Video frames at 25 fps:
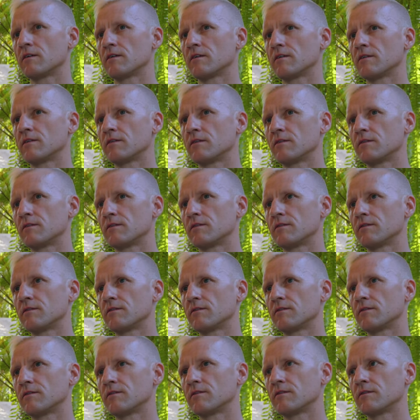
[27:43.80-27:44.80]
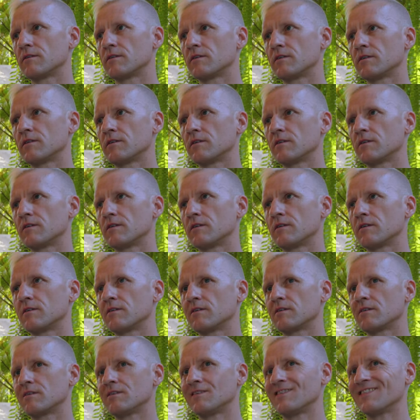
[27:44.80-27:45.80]

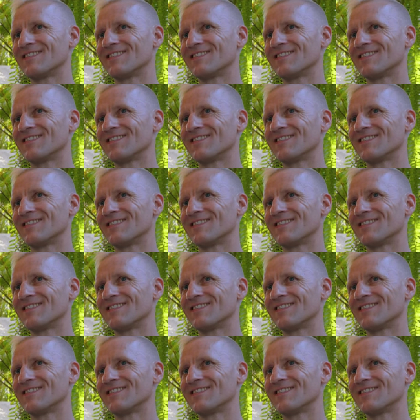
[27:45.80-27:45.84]
The person shown says nothing.